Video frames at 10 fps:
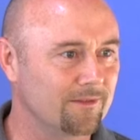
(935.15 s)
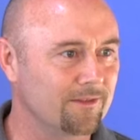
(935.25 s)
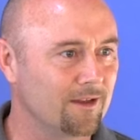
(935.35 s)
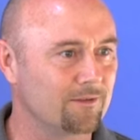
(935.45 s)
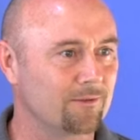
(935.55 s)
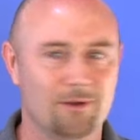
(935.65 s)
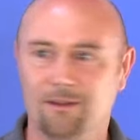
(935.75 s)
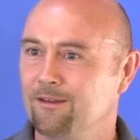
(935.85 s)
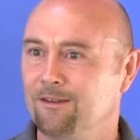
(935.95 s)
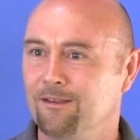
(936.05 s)
the other
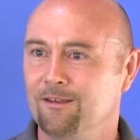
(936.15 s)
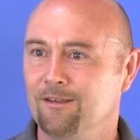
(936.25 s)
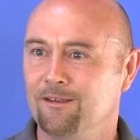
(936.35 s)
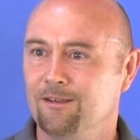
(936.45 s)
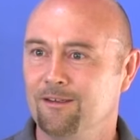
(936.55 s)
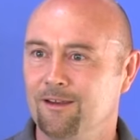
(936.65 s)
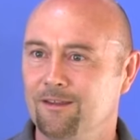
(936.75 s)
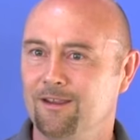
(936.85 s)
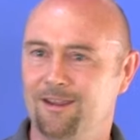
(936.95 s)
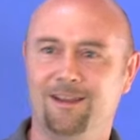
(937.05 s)
one and
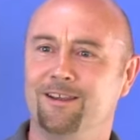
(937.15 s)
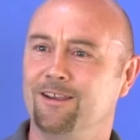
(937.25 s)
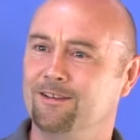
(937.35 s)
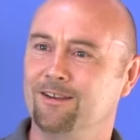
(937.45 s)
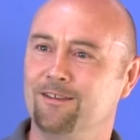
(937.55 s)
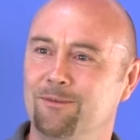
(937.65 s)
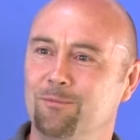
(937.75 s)
they're killing each other.